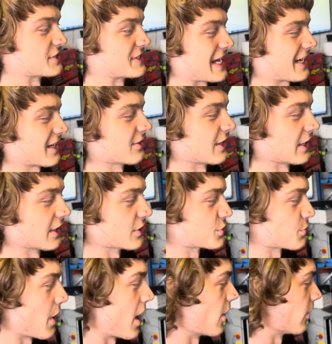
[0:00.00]
second thing as
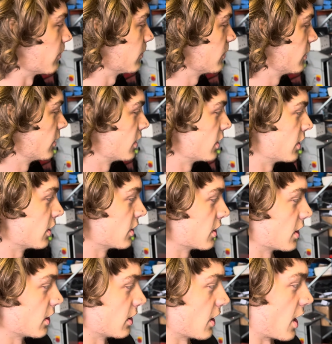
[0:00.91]
well,
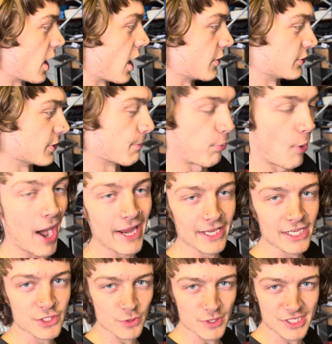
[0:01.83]
the
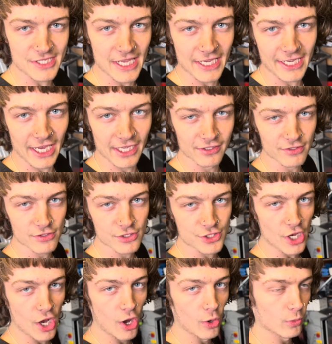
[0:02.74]
brakes were sticking,
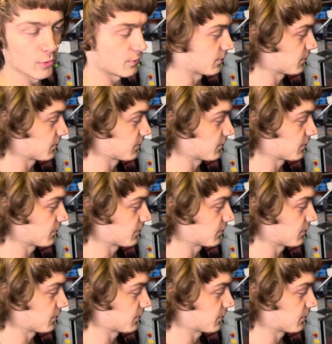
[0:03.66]
so